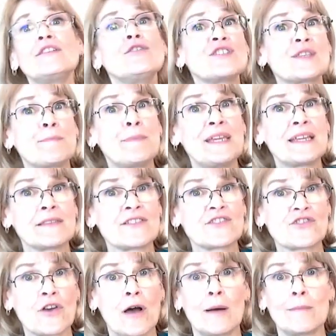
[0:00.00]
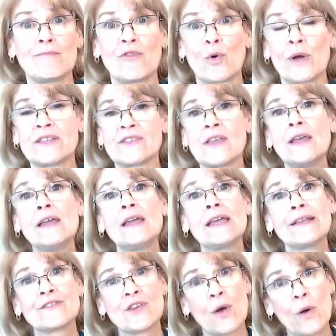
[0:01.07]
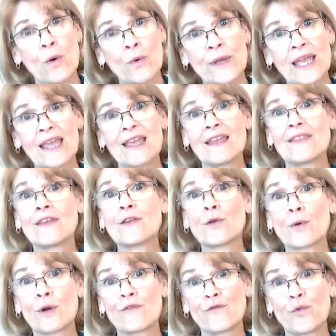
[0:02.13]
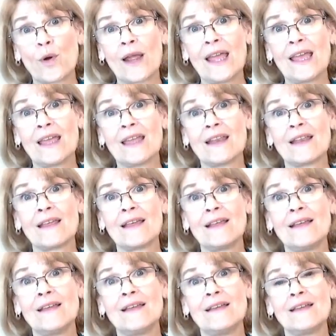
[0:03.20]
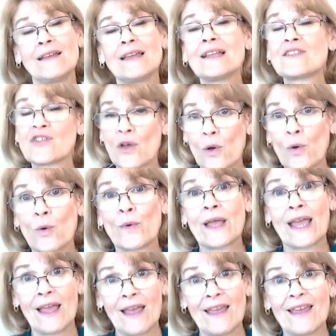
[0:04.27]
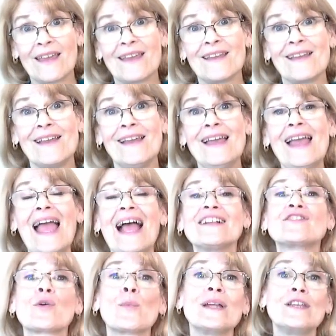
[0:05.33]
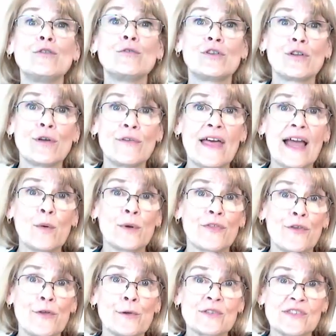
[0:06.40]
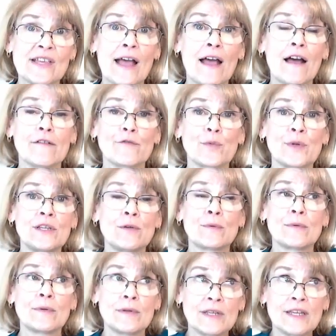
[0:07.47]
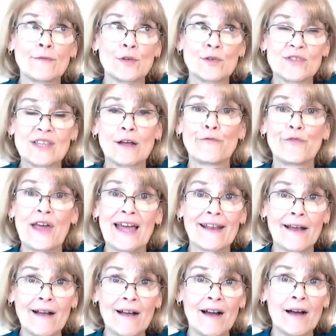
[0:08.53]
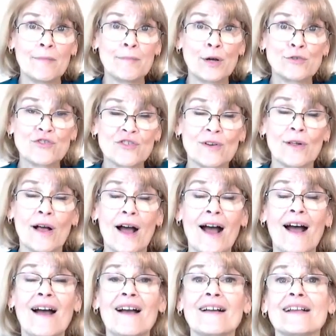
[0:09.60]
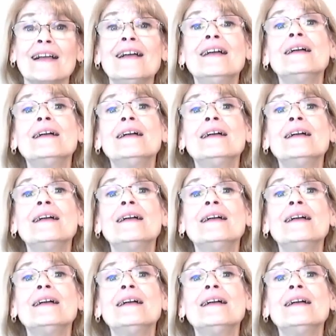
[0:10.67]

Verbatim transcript: and you'd speak in this calm voice, it's okay that you're afraid. It's okay. And so when you do that with yourself, when you give yourself that emotional hug,